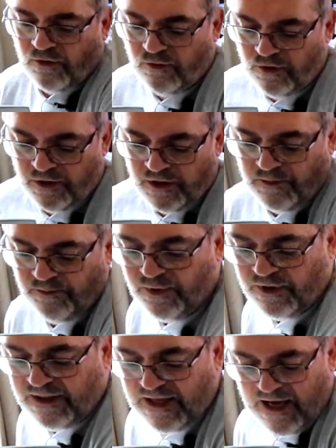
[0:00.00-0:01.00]
We're going to
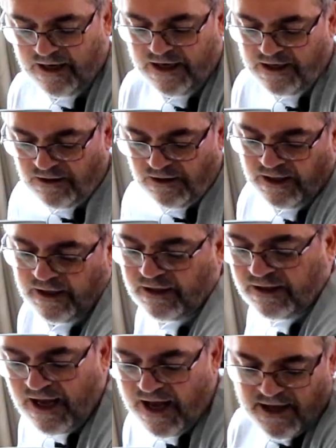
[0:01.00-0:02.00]
put that in
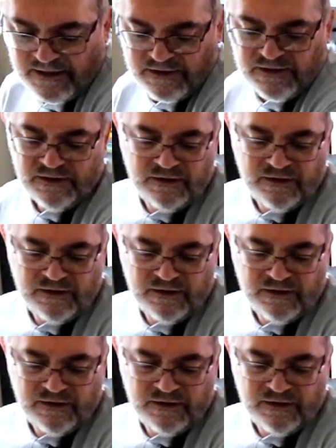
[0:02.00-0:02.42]
like that.